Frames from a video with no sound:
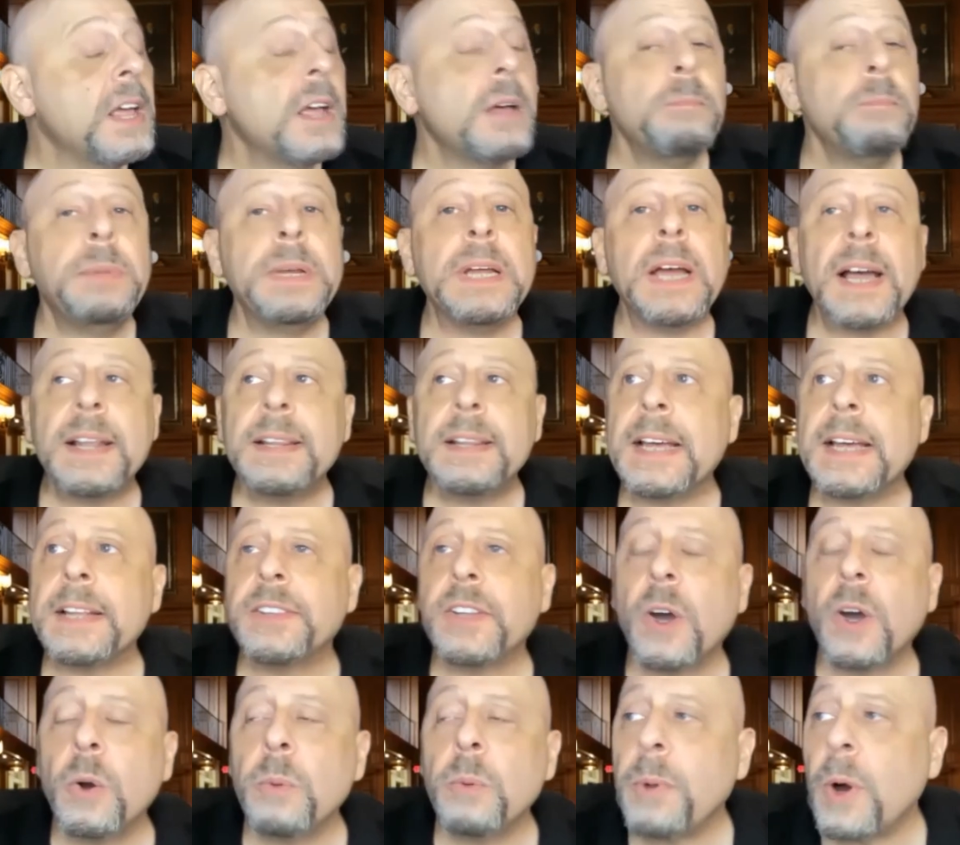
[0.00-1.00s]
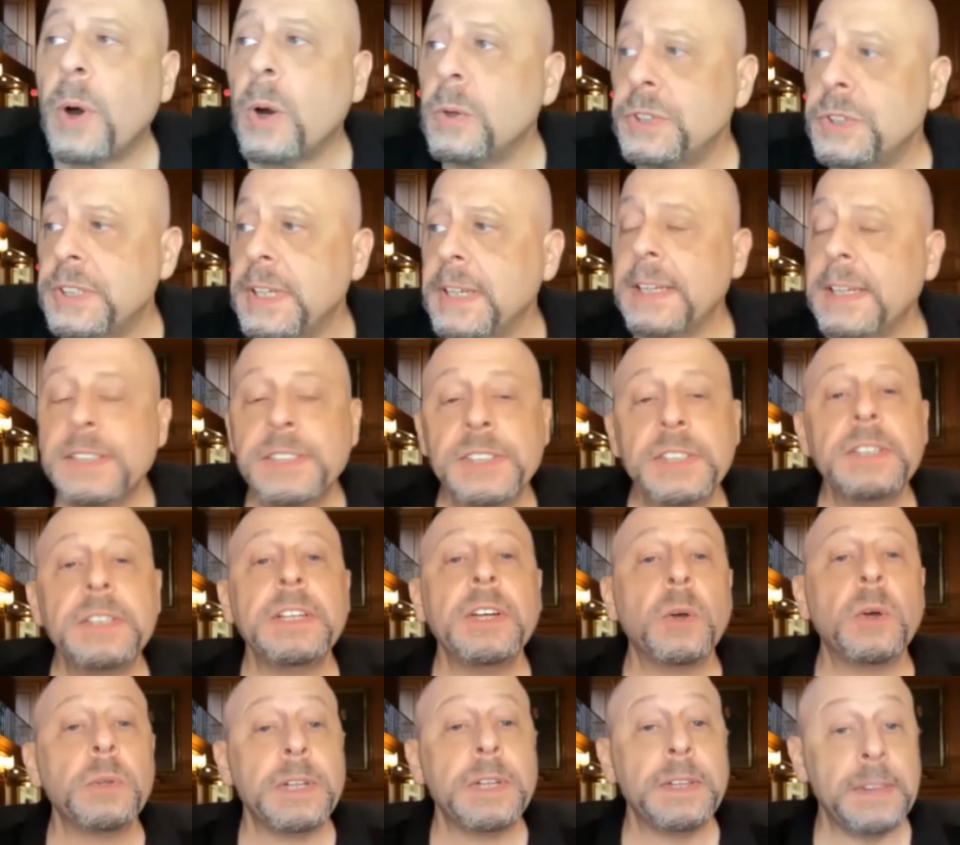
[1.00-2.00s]
Beyond that, though, posting isn't the
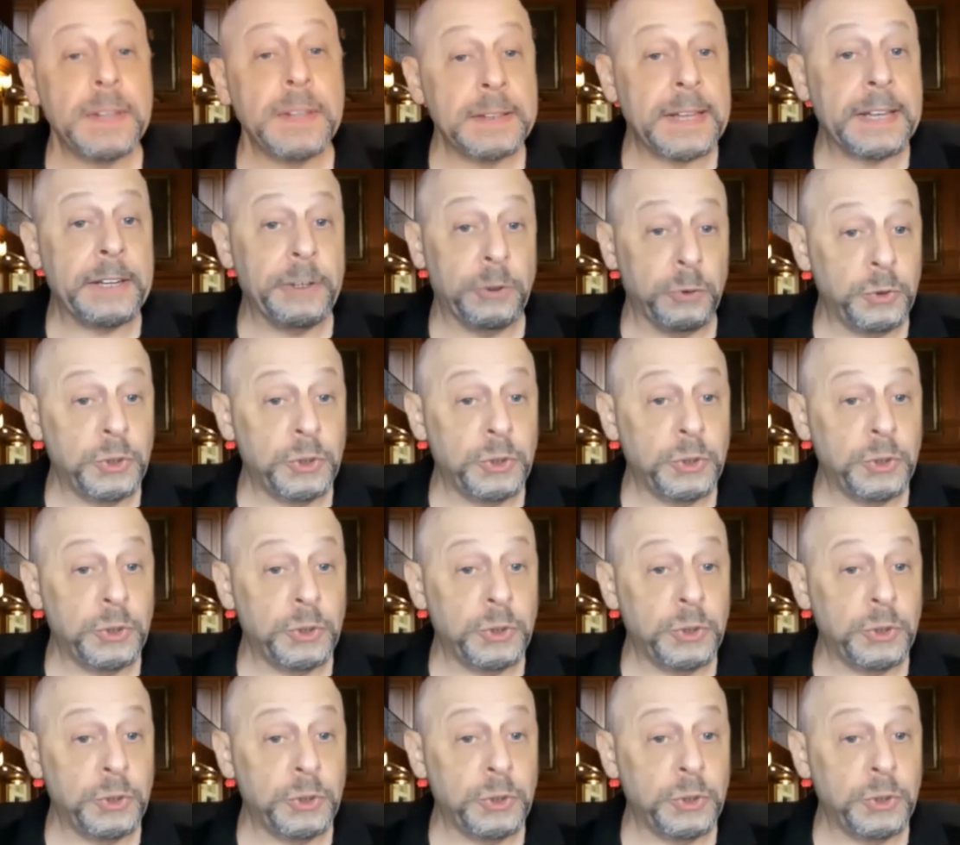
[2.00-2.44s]
only thing that you